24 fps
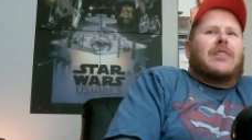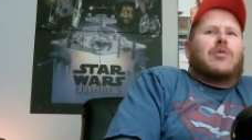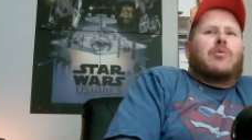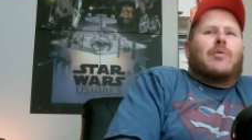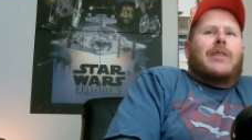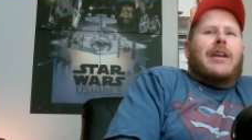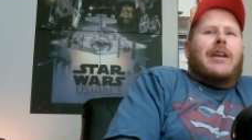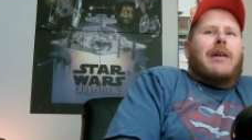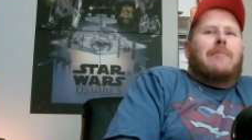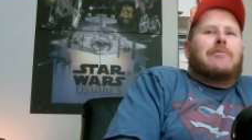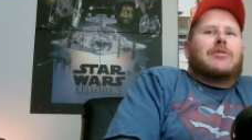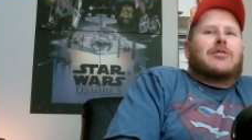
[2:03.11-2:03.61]

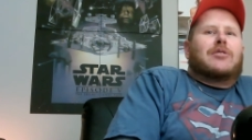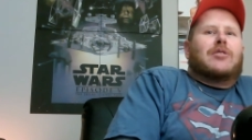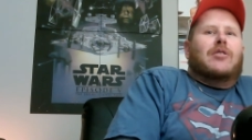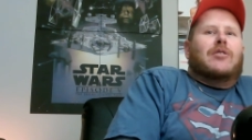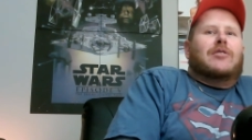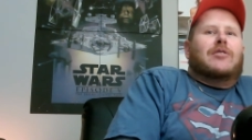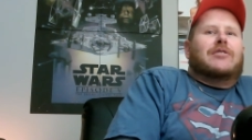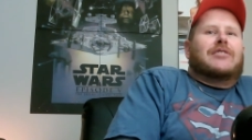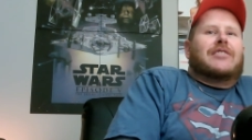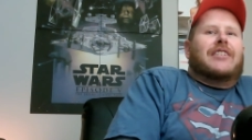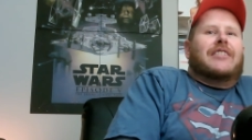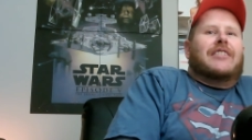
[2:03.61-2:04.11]
three
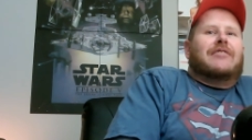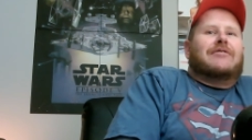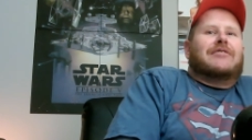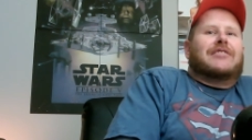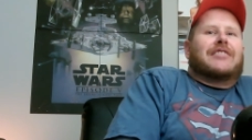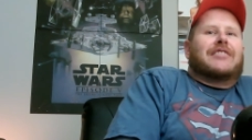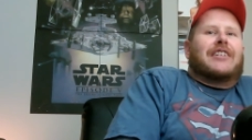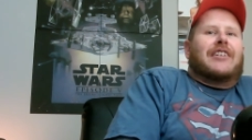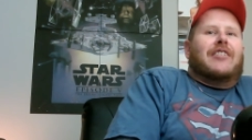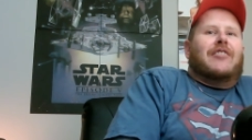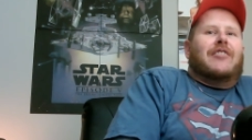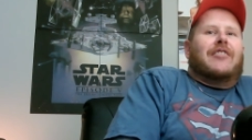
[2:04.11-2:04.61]
episodes and it was
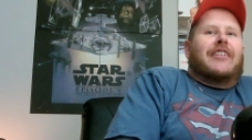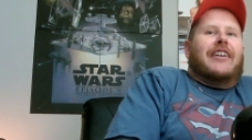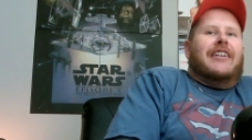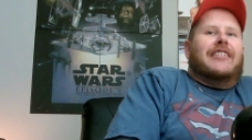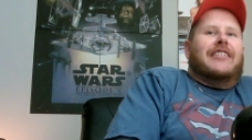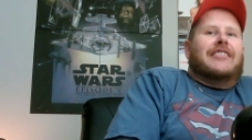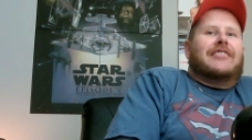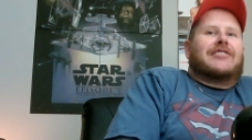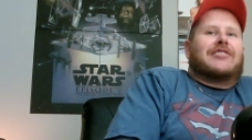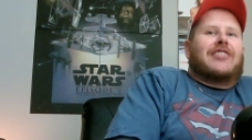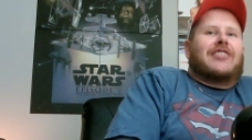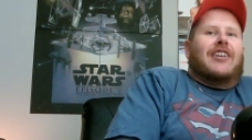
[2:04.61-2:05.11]
like, okay,
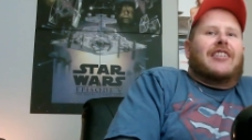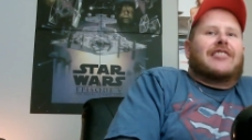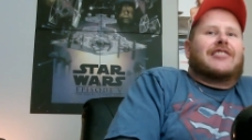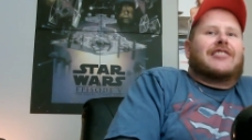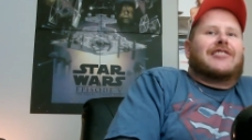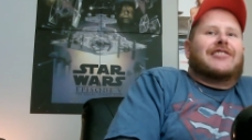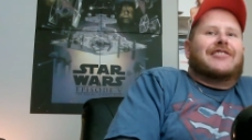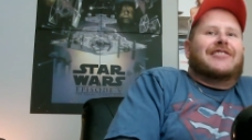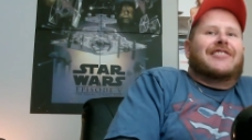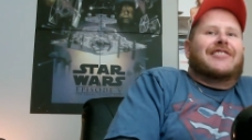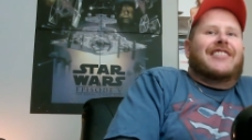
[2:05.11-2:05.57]
this sucks.